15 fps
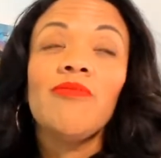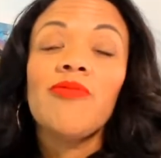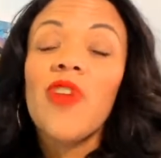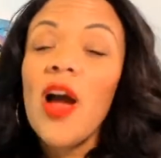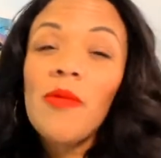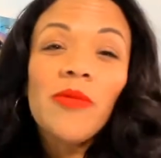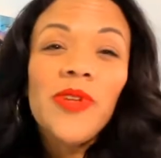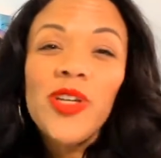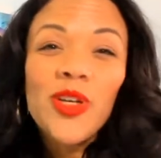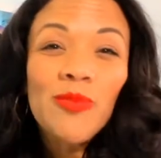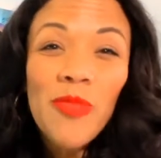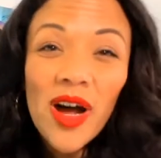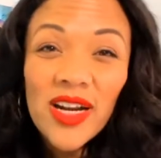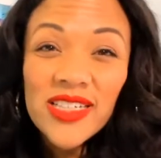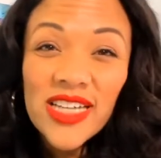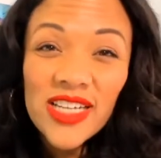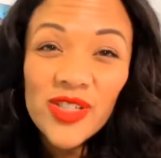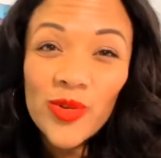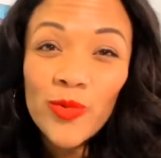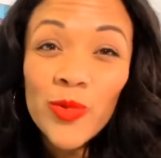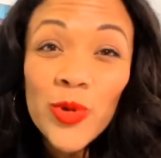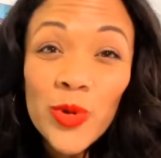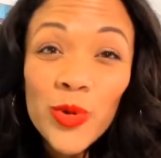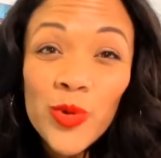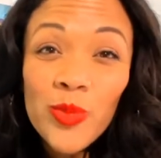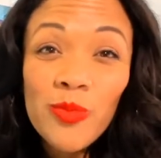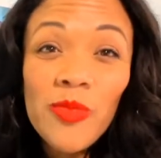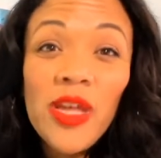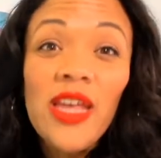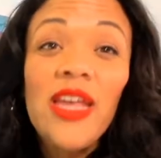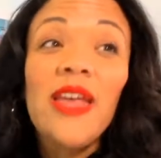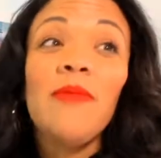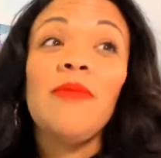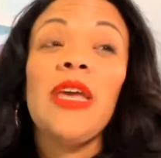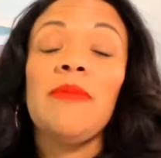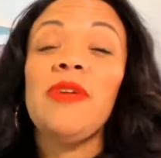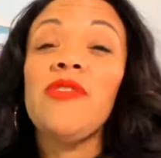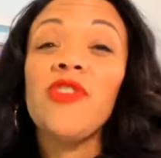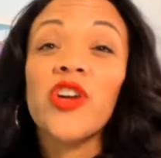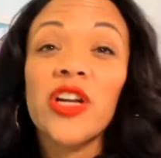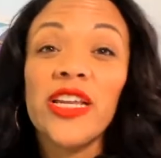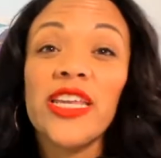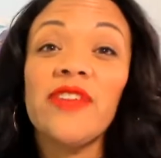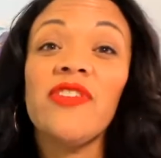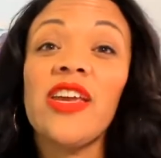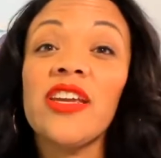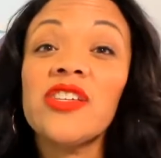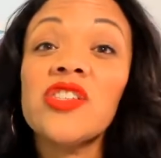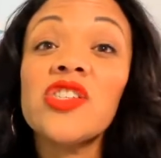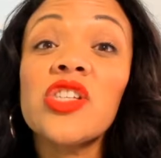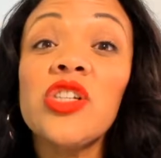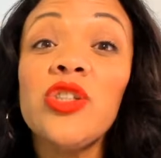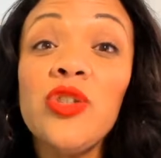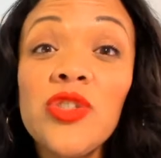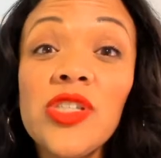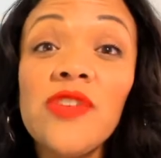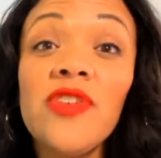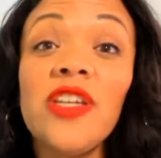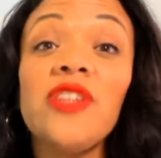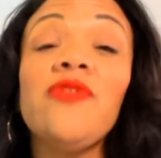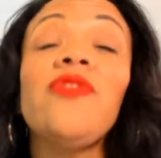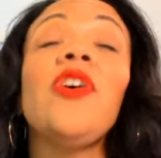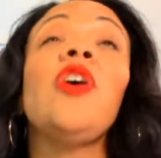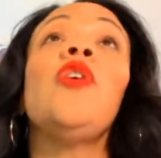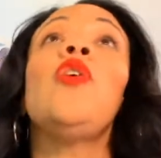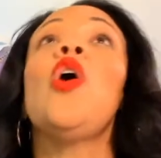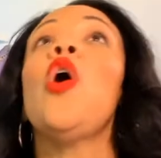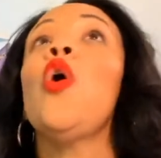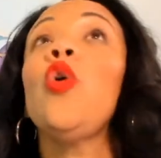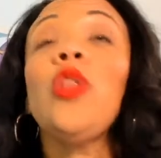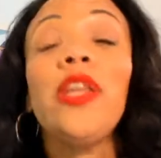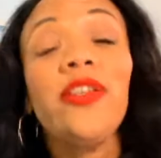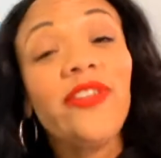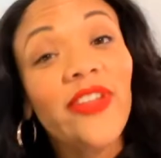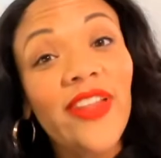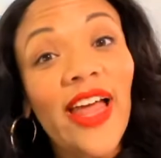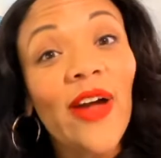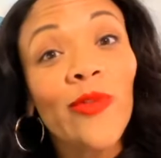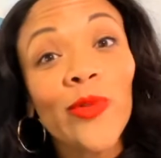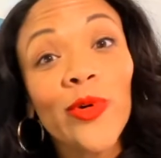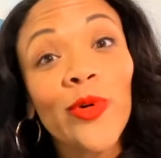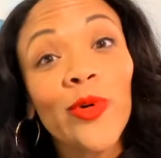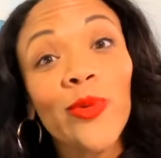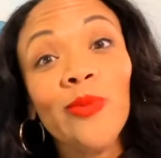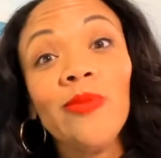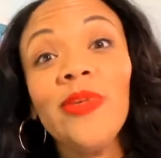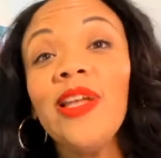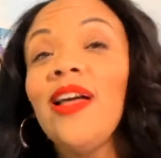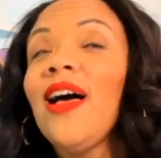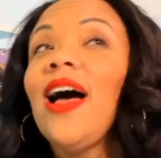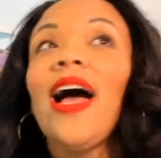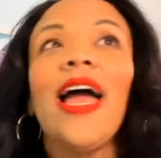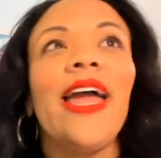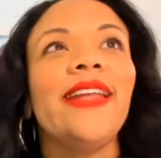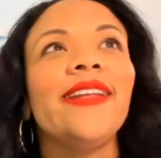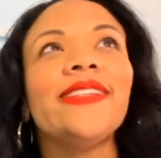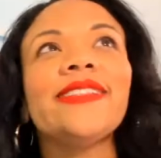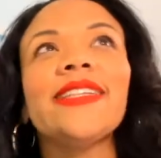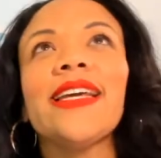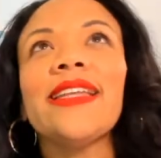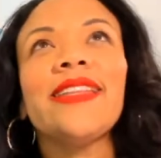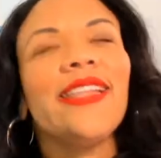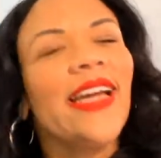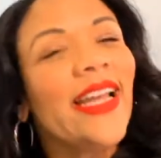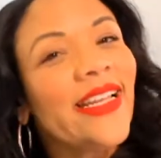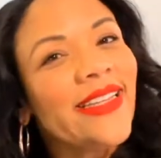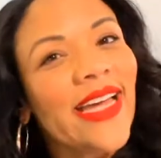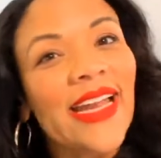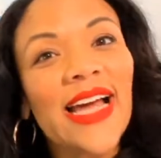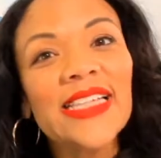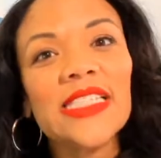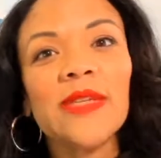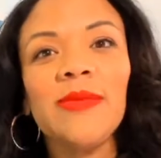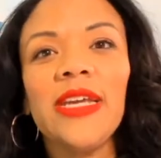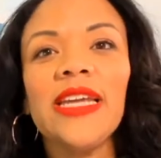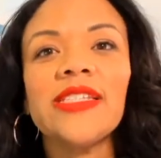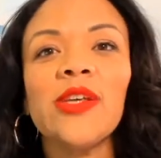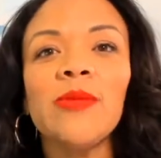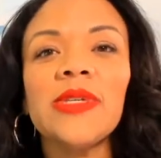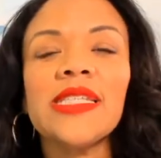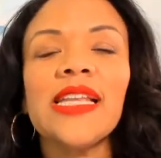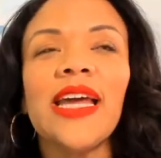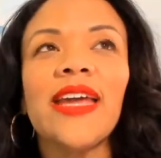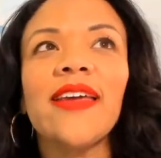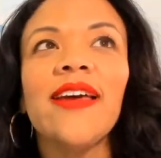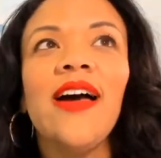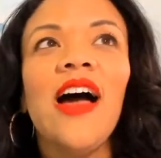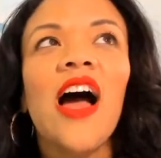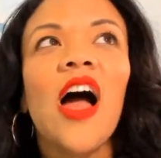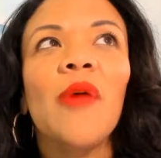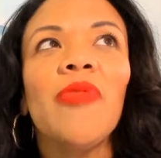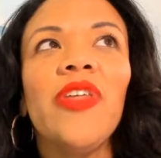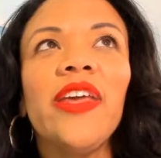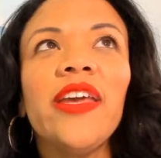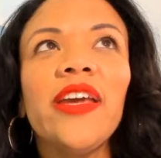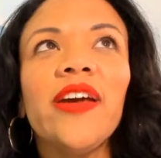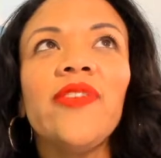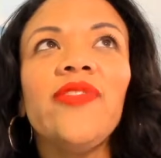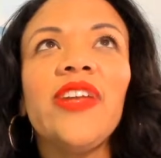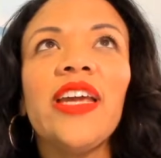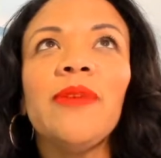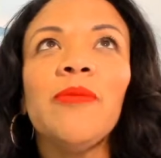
Probably you can monetize a room. Maybe if you're going to give exclusive info only to that room. And that has to be, it's almost like I'm thinking of